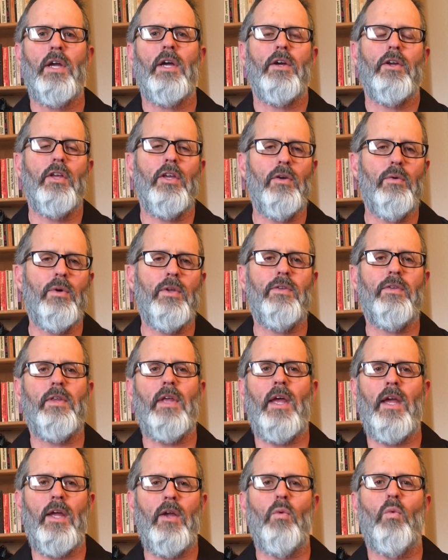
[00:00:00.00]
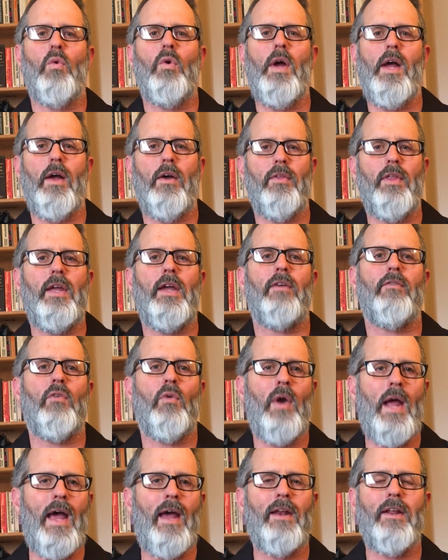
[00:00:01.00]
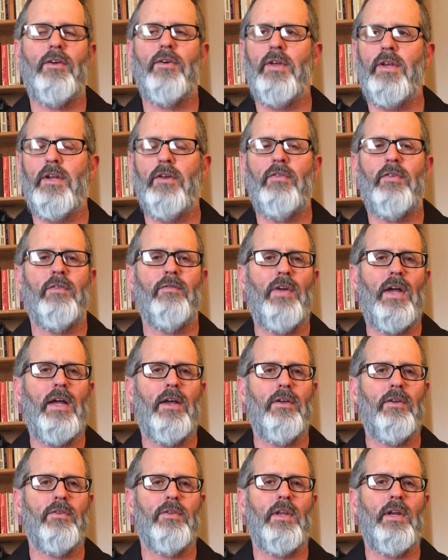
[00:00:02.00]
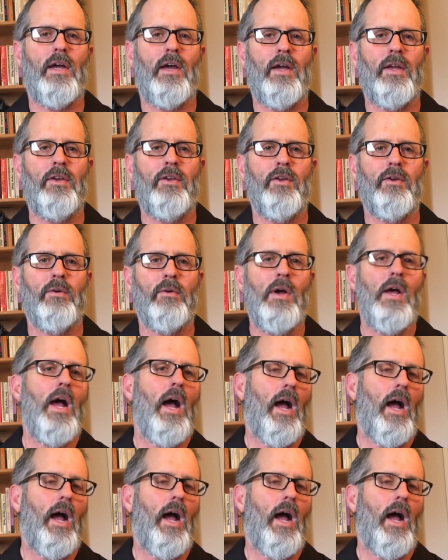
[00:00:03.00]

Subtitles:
you would say, wow, they have radically different values than I do.